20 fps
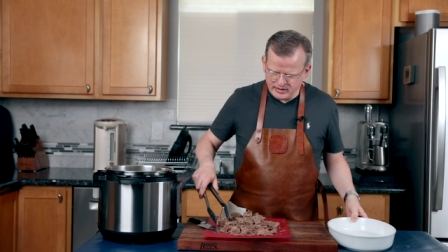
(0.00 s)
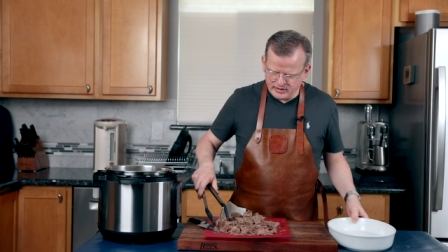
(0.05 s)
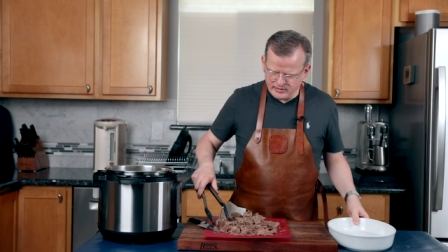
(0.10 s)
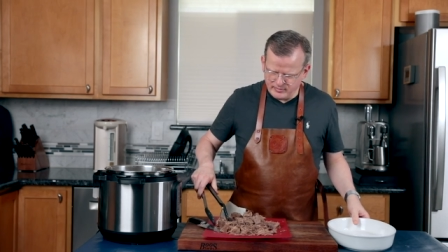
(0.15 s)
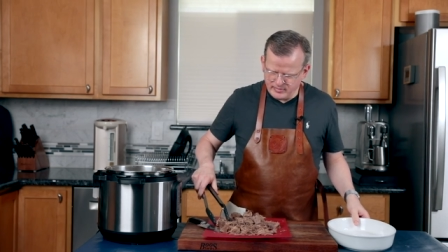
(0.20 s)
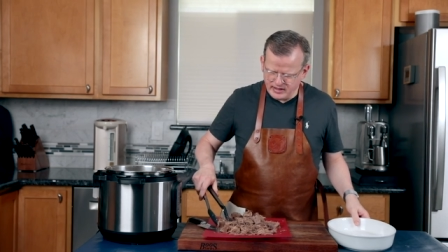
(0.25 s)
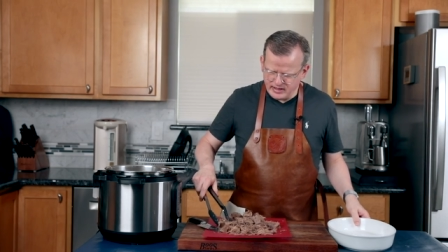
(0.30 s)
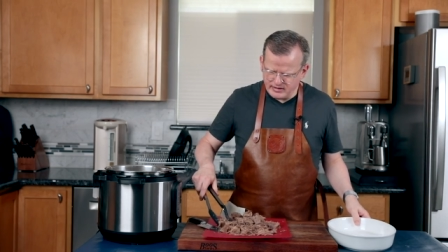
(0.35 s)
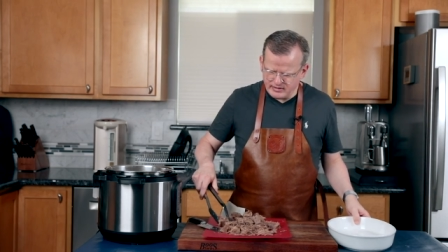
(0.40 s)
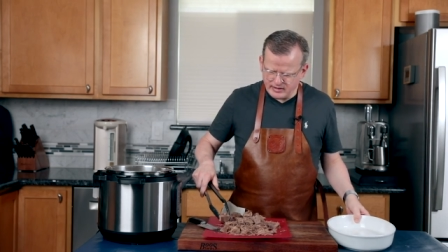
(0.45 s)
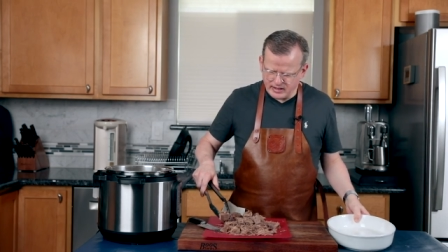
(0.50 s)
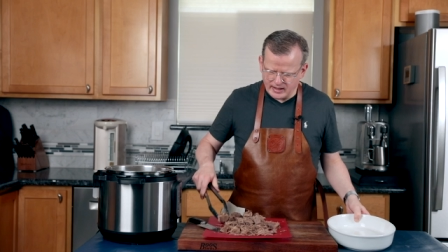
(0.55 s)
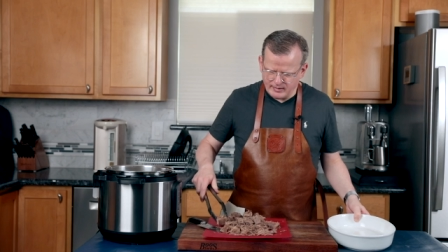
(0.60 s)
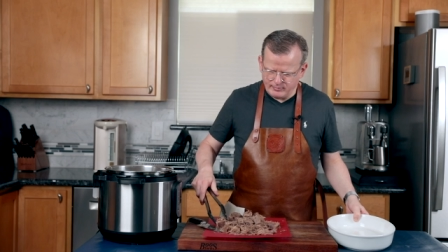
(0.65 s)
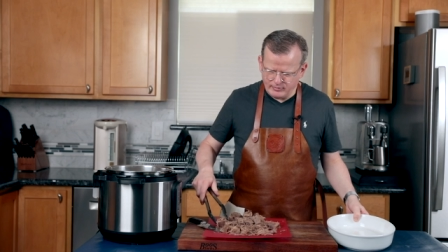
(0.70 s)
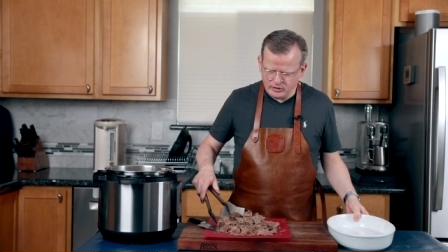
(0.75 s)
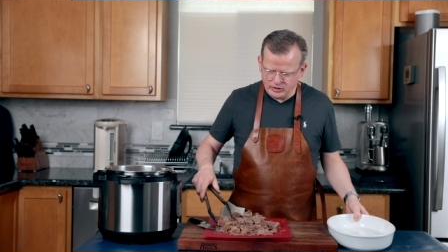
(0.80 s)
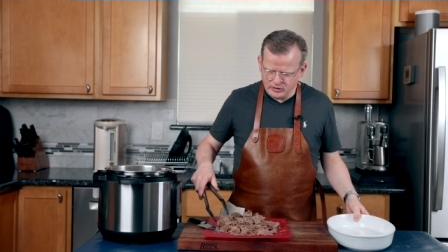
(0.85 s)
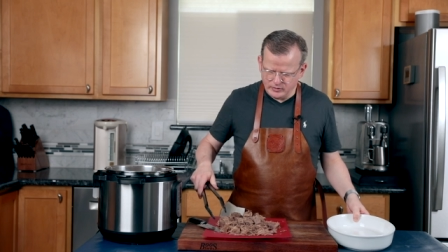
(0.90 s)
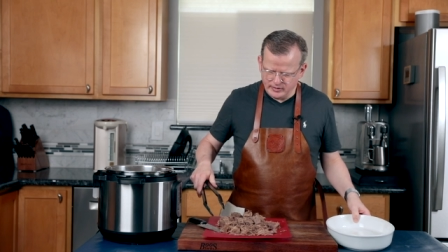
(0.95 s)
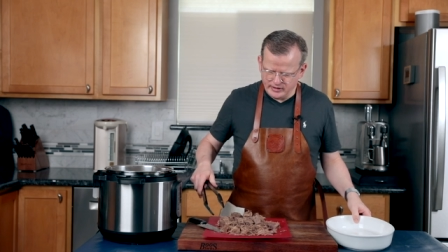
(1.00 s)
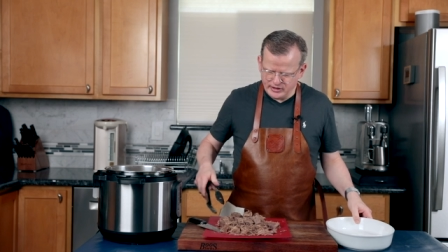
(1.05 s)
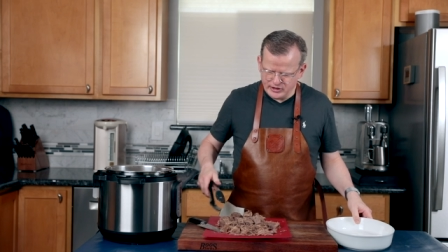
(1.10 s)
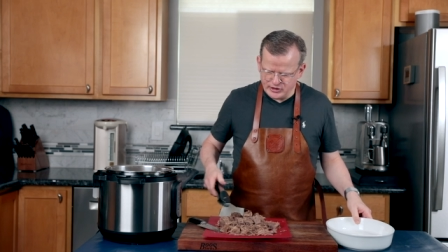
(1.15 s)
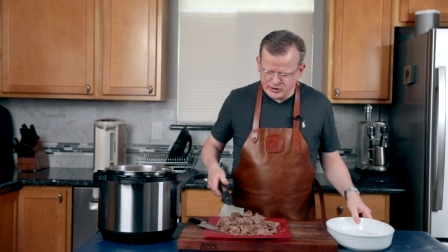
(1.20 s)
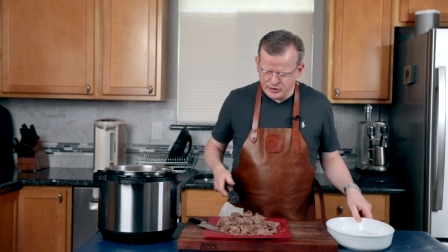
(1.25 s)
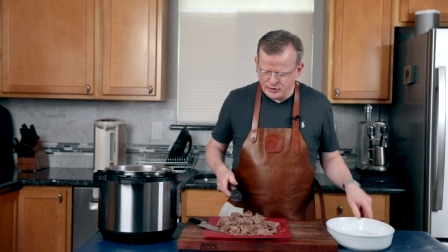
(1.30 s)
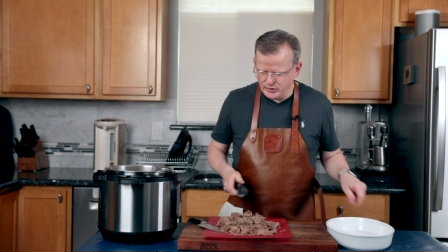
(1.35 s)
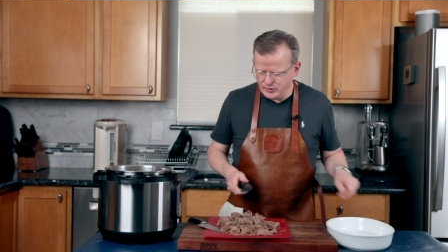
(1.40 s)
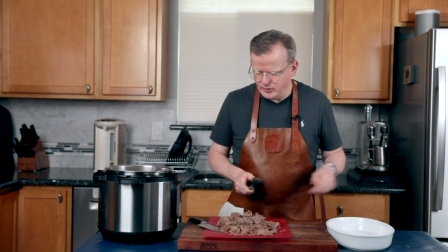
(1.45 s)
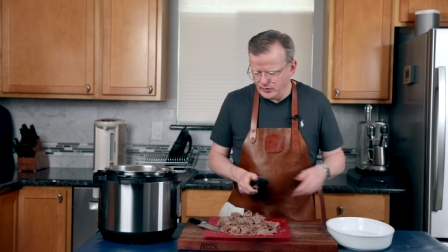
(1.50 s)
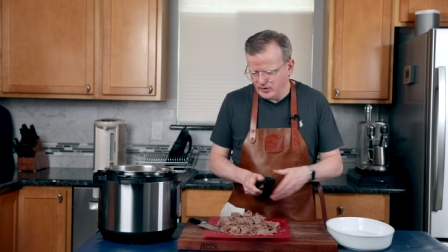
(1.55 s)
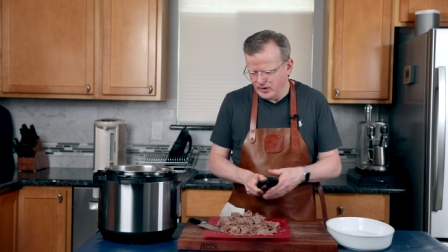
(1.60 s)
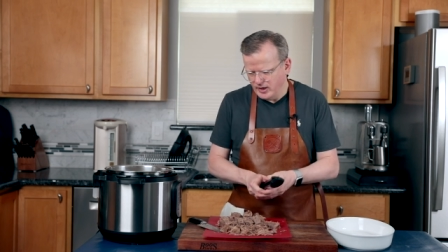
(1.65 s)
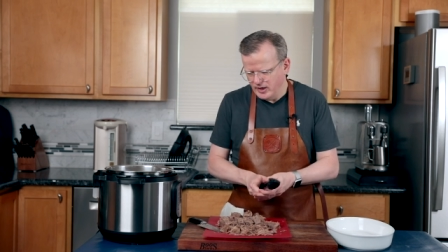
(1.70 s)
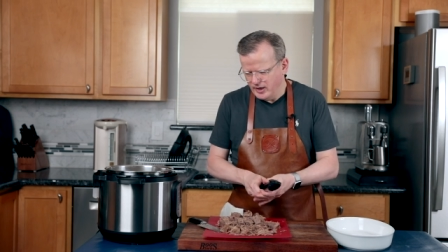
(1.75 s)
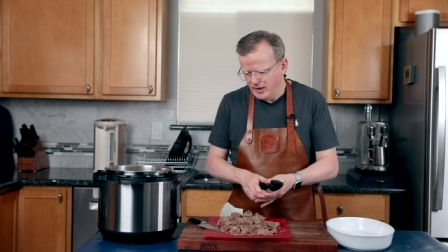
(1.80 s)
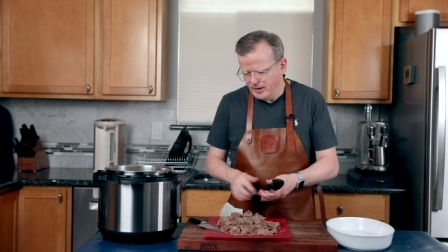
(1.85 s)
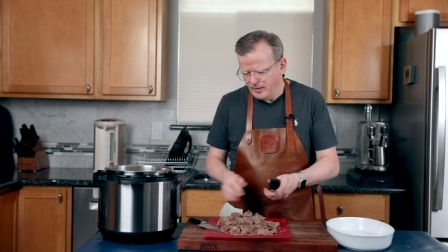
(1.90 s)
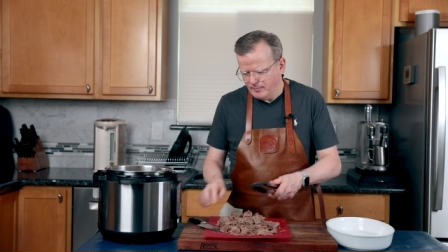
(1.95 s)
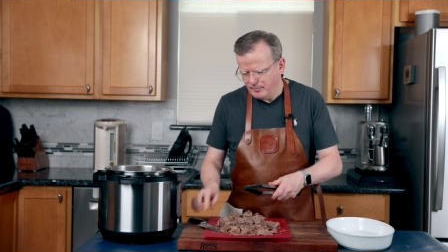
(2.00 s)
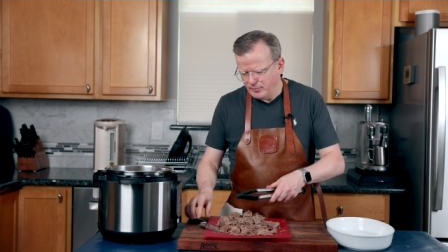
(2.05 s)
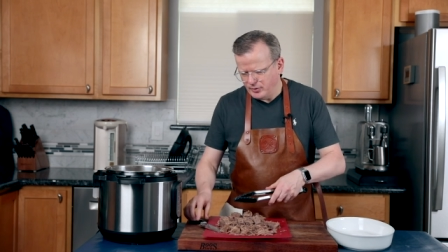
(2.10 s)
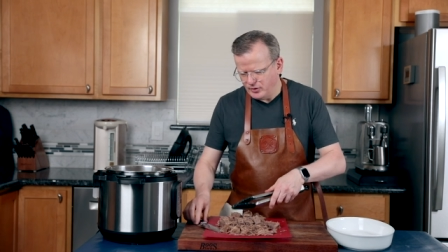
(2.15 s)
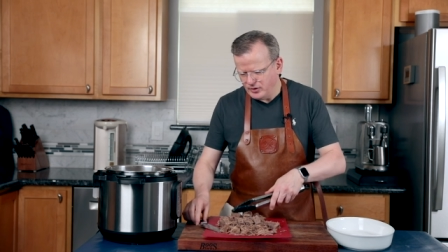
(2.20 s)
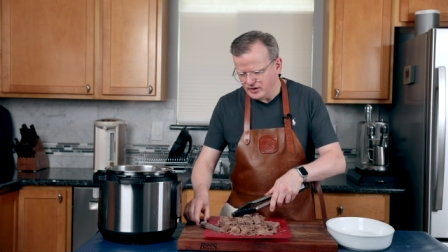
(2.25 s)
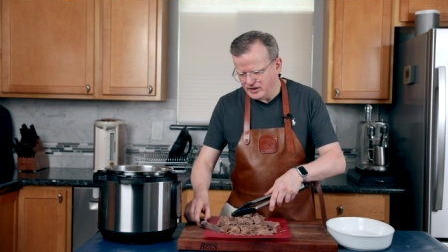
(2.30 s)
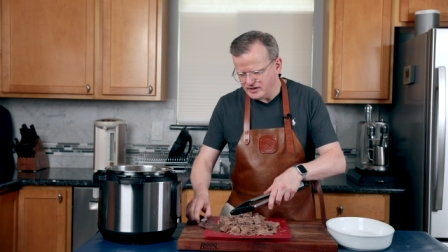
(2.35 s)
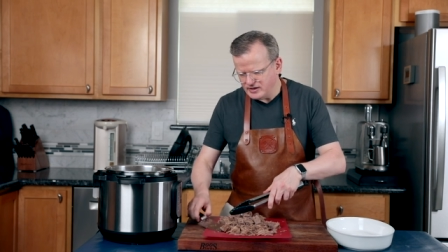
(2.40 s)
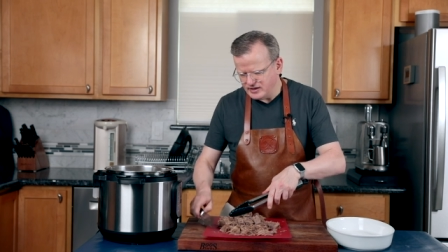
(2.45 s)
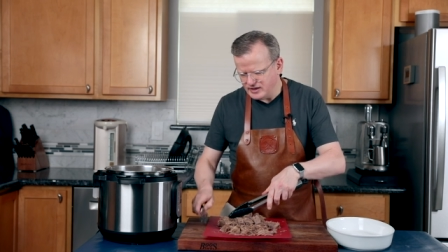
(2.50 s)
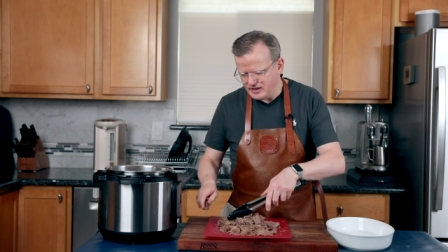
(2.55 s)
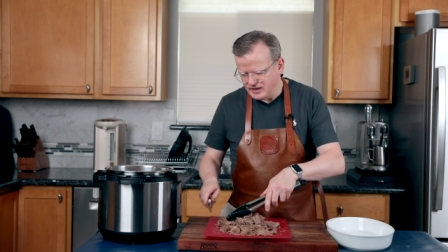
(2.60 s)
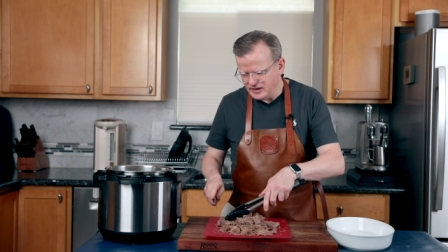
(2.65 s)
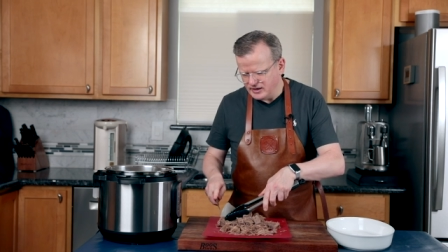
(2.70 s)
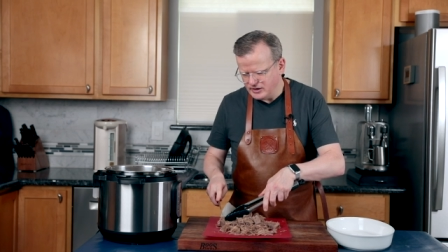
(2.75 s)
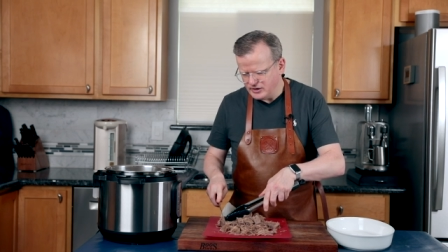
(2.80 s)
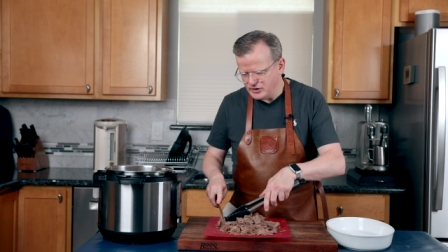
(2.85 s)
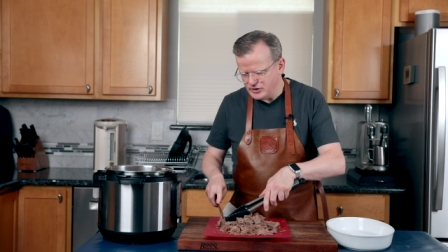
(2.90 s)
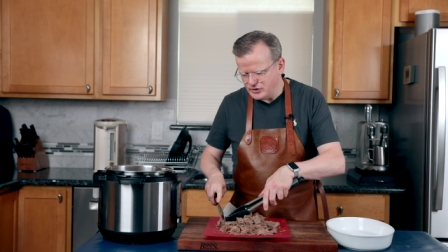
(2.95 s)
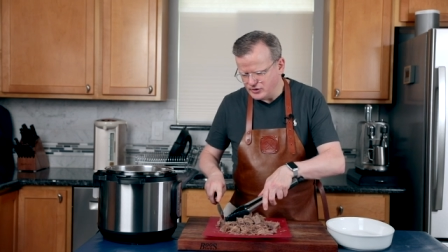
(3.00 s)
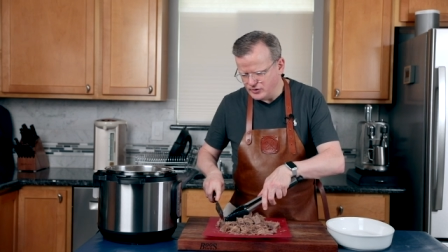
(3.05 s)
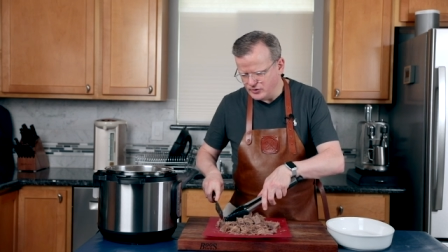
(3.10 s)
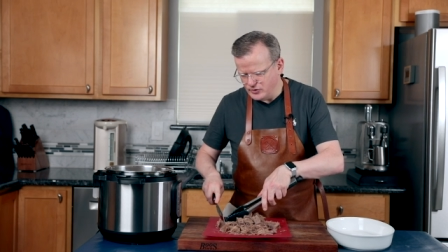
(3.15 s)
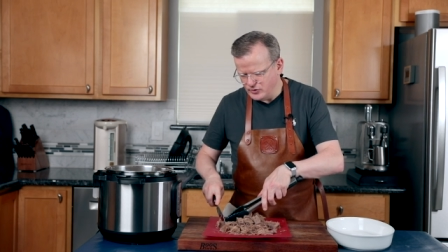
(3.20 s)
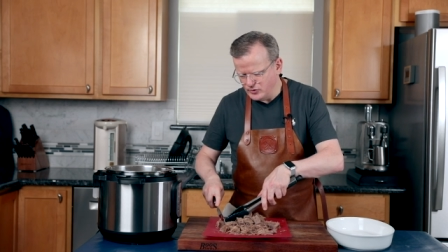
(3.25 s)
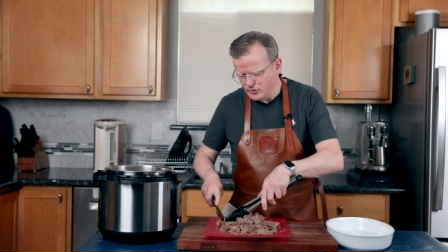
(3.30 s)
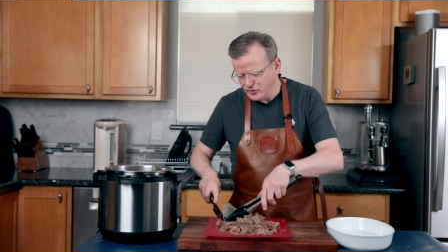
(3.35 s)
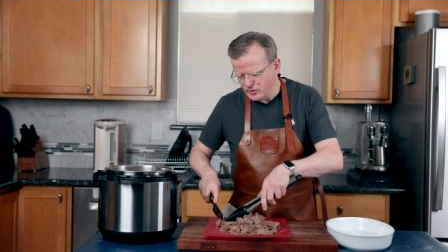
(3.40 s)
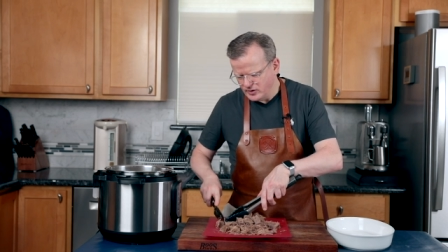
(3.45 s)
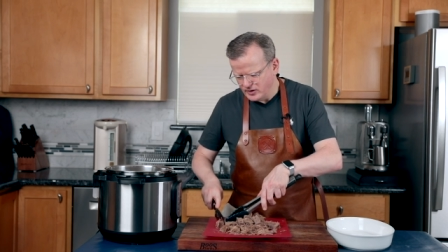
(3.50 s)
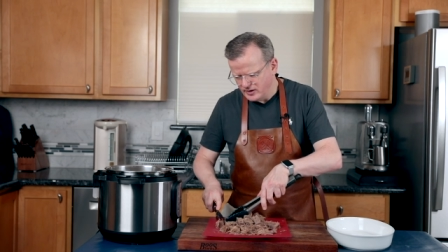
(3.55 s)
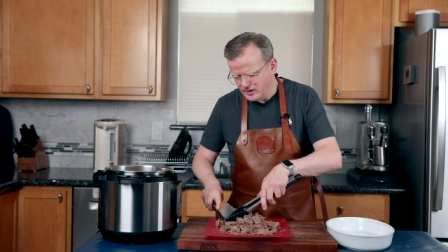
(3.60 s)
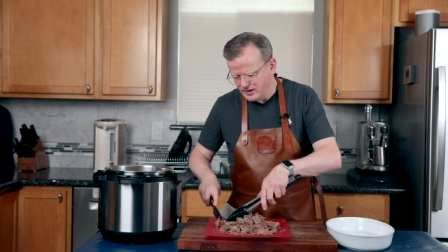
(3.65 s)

the meat, I'm going to put it into